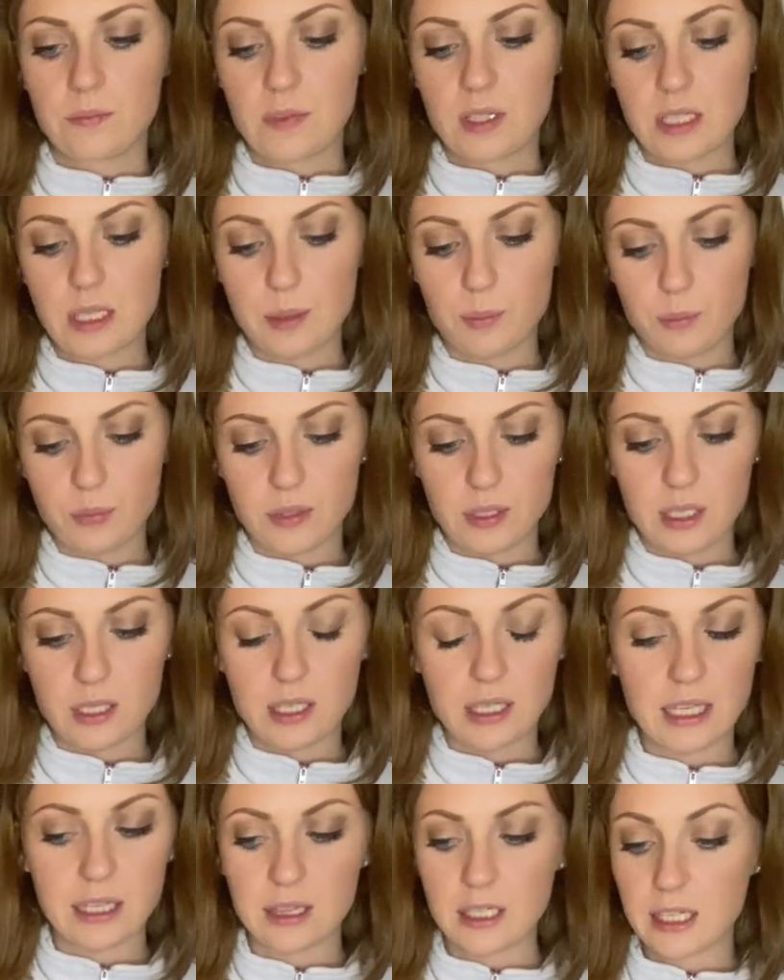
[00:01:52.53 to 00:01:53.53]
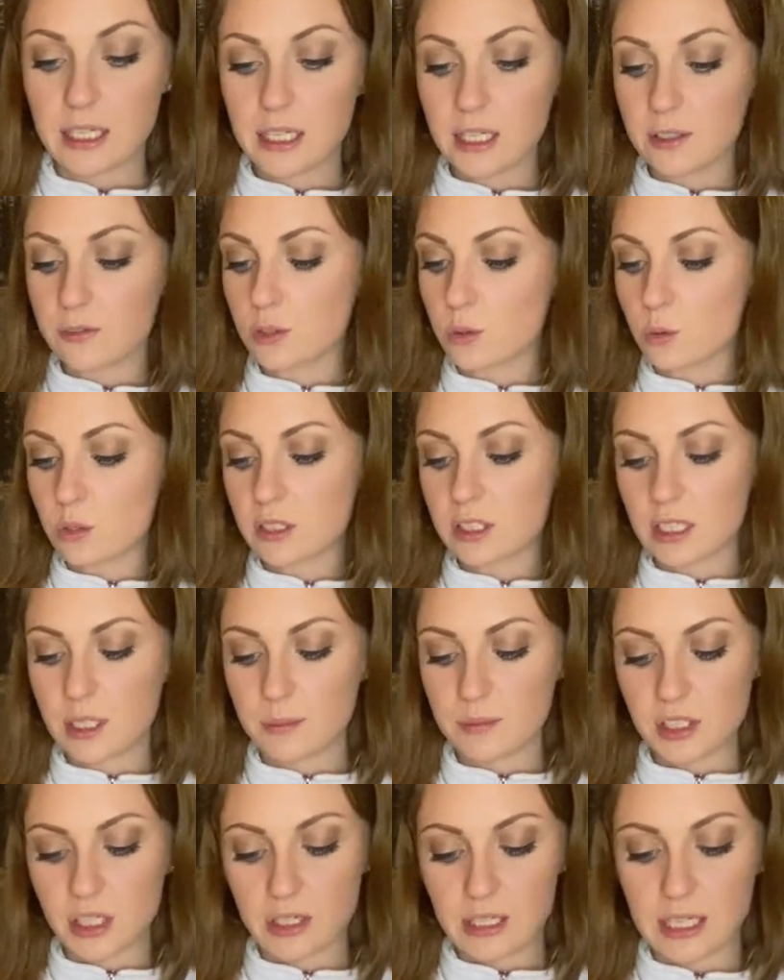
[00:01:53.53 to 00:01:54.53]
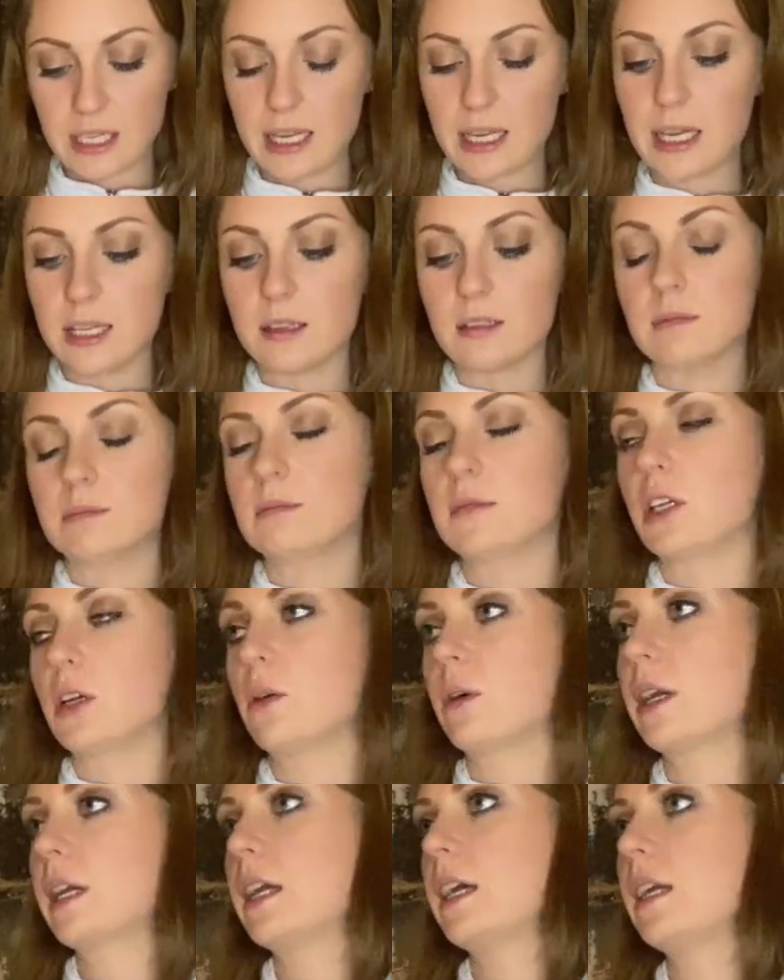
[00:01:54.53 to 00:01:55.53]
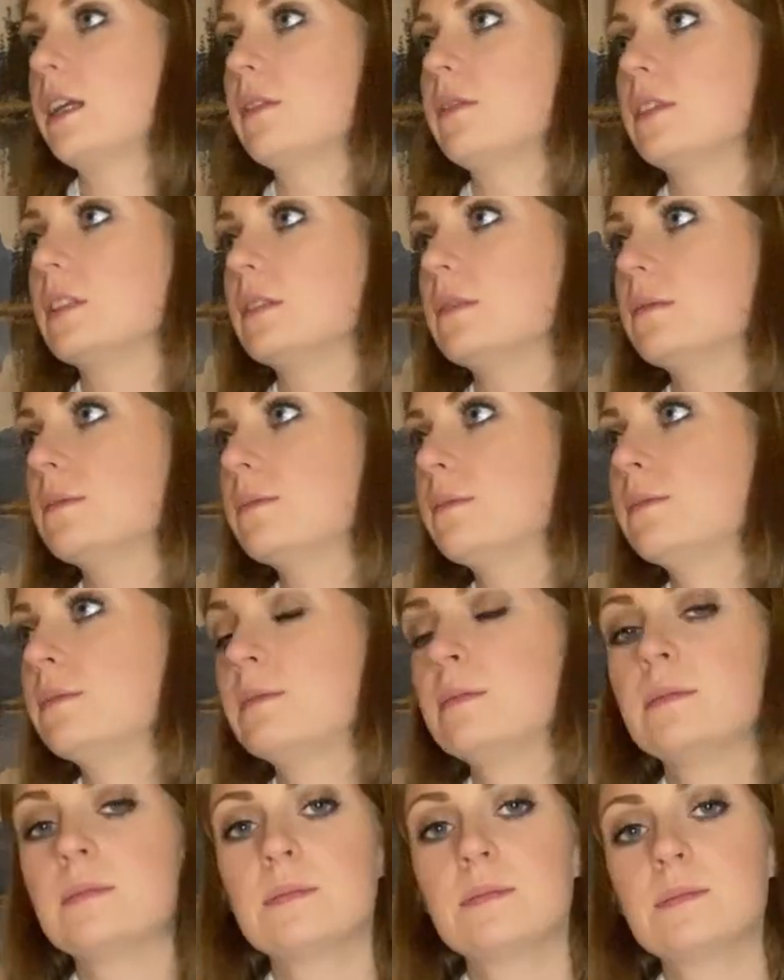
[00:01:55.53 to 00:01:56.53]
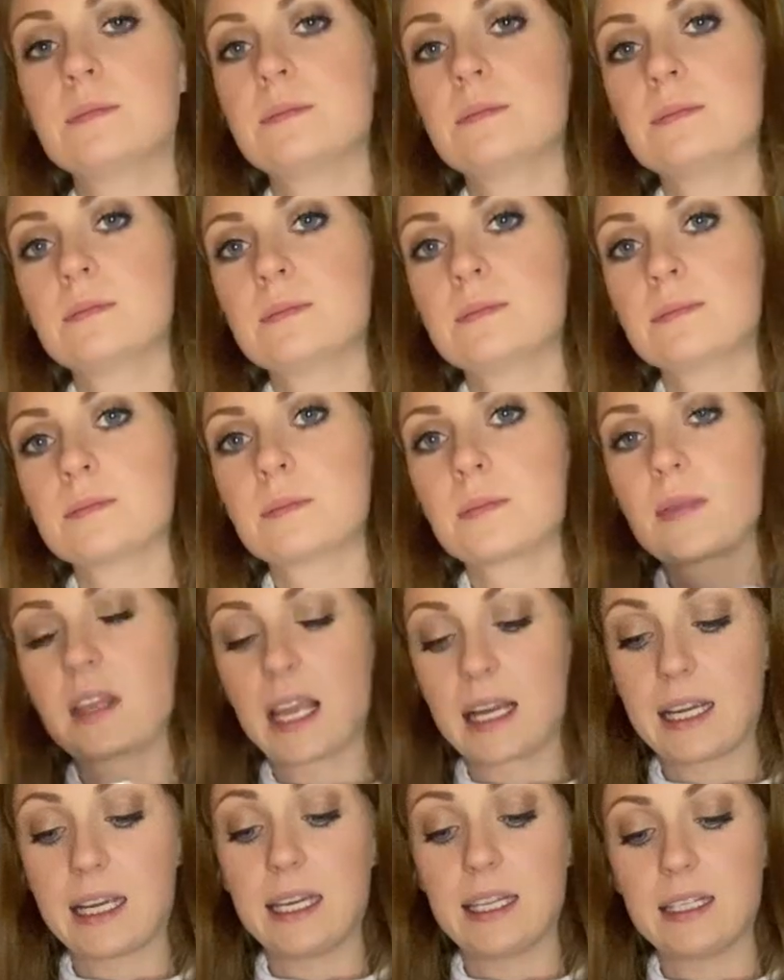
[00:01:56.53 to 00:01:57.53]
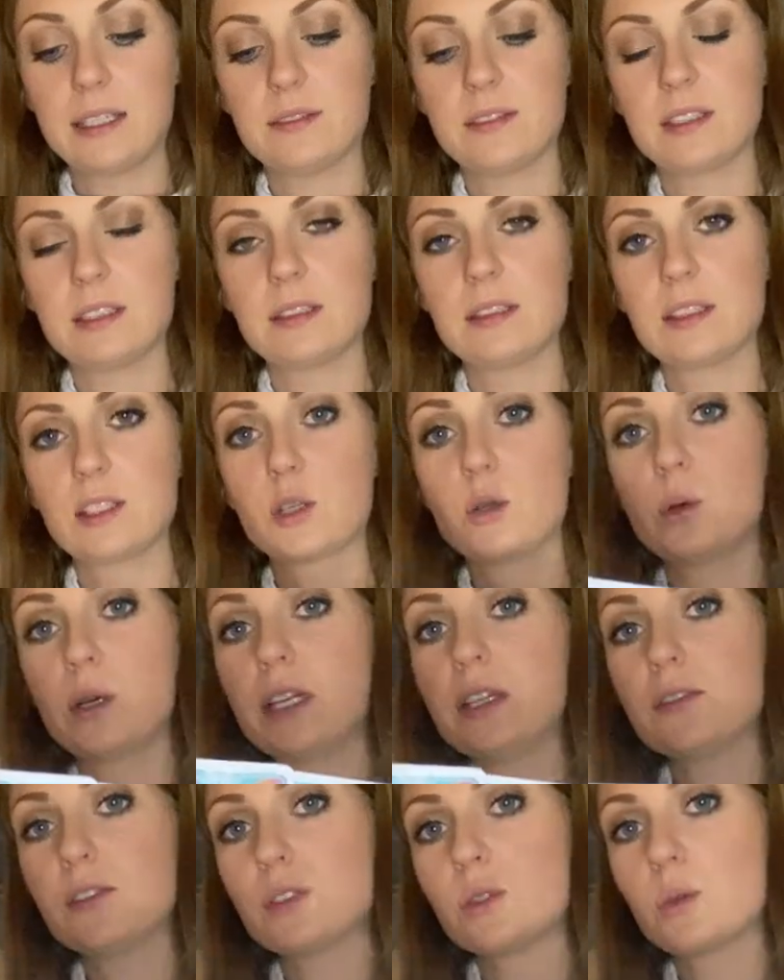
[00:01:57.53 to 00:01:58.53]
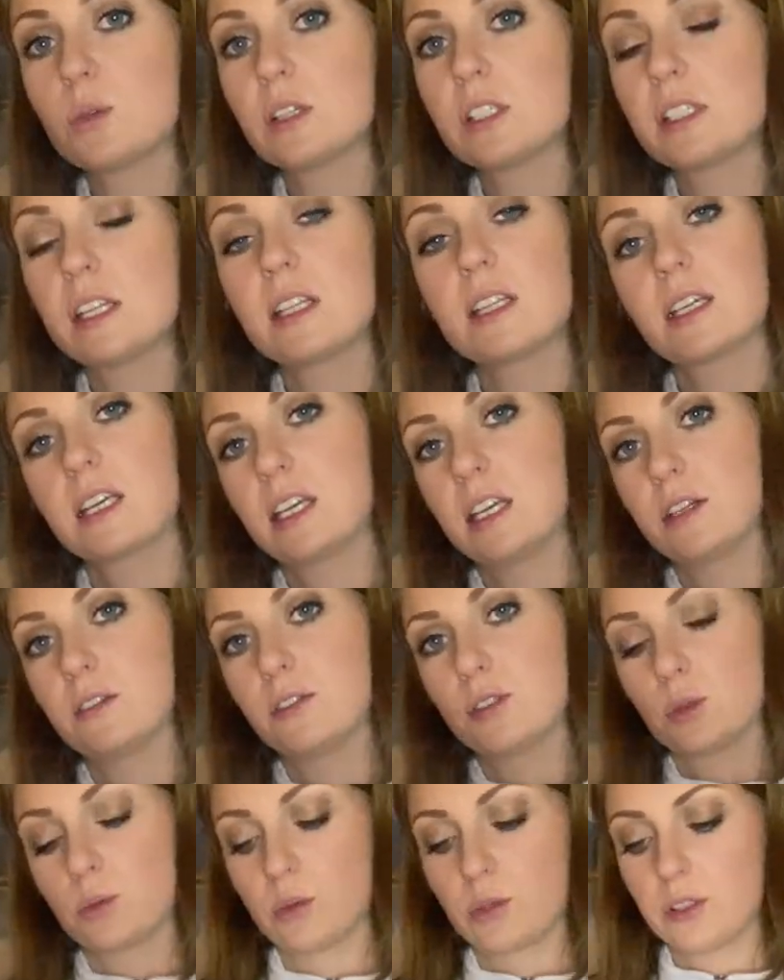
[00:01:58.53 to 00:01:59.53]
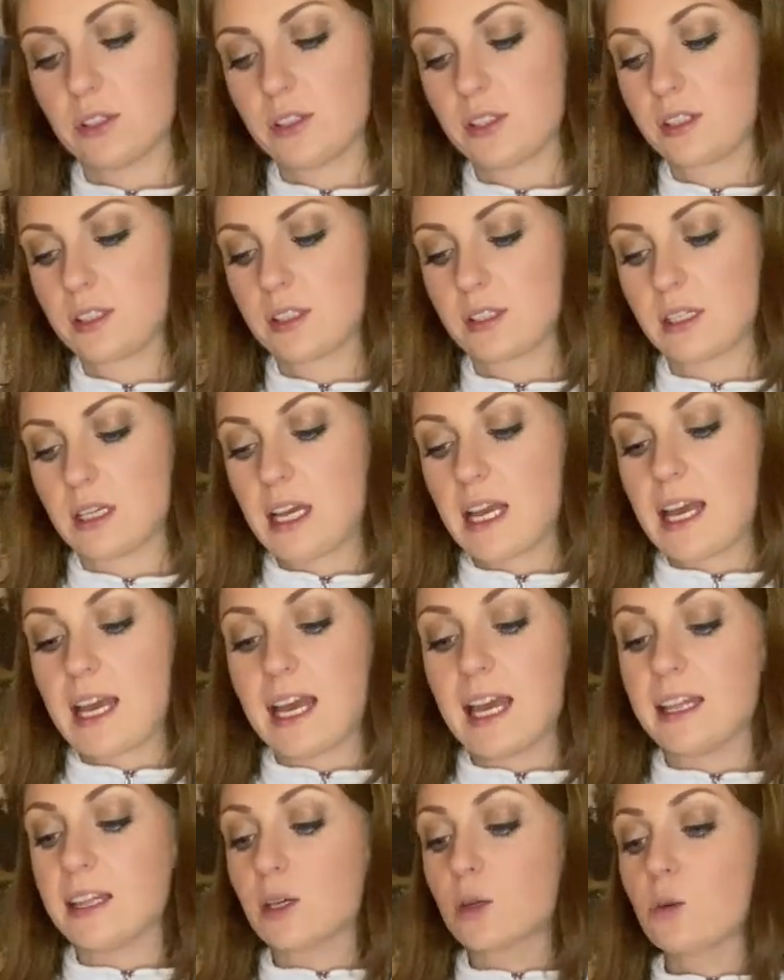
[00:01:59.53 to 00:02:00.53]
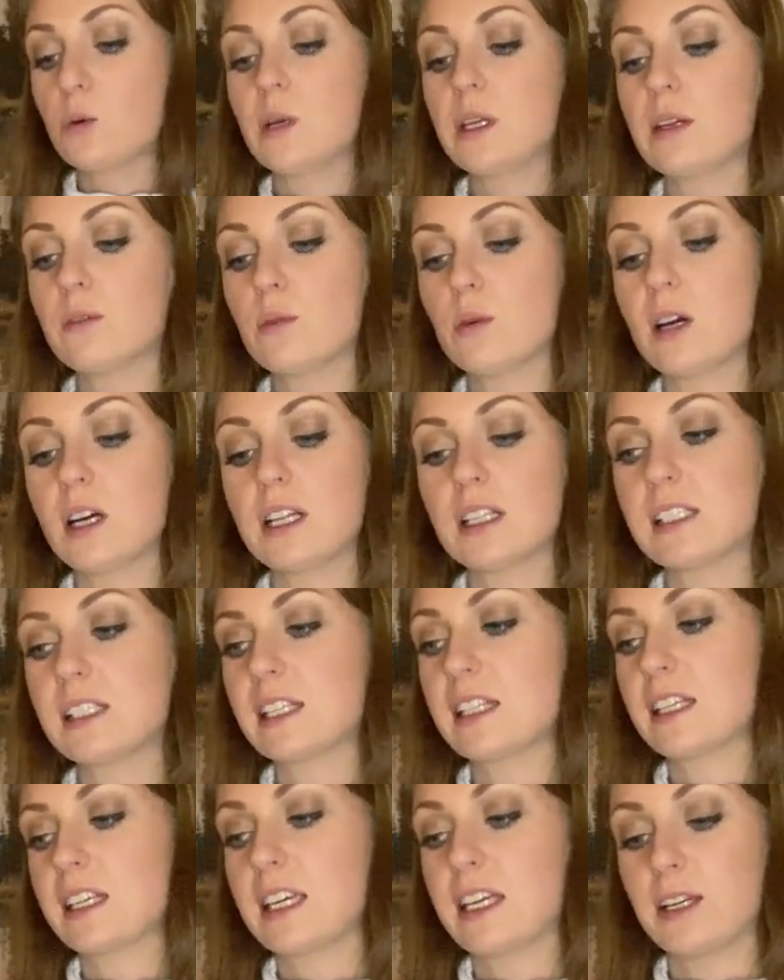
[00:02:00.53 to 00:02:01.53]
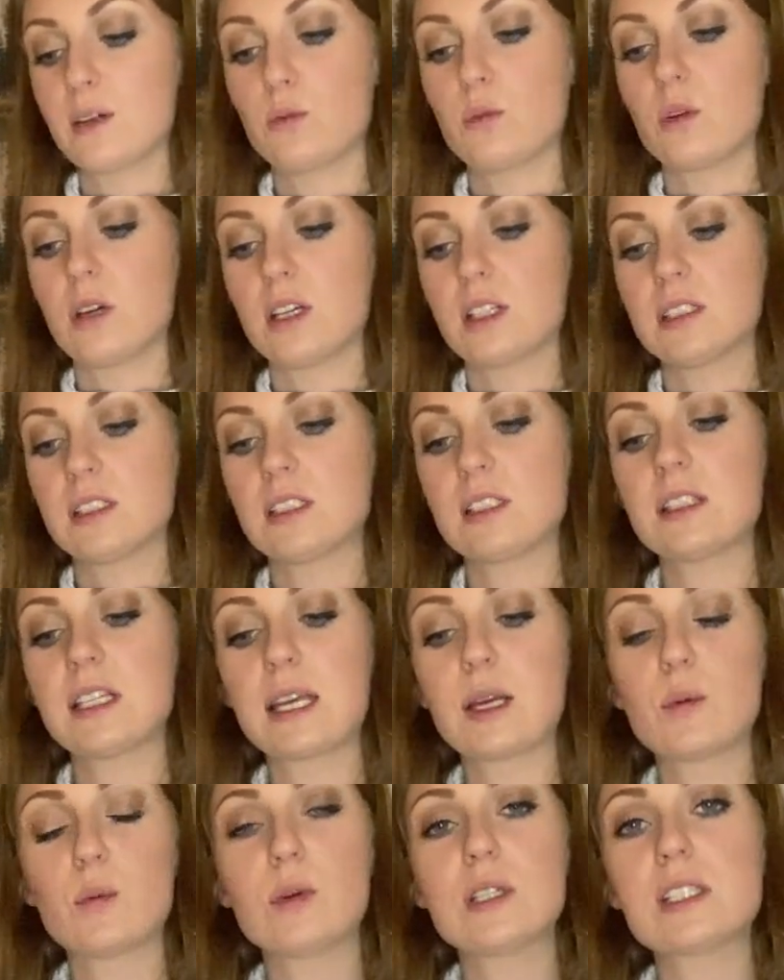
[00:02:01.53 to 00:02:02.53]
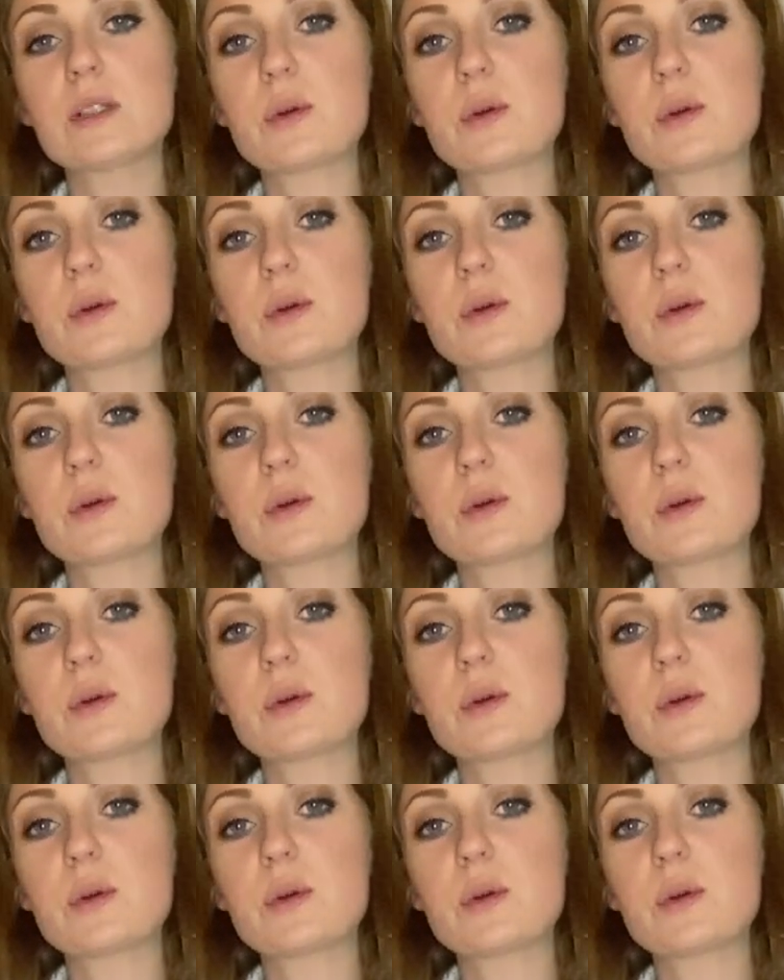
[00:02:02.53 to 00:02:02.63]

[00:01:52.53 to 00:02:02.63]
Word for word: Temp uh, the King of Swords comes out again, and yo, I can't even can't even. The Queen of Swords and the King of Swords. And the Queen of Wands and the King of Wands. Like, what's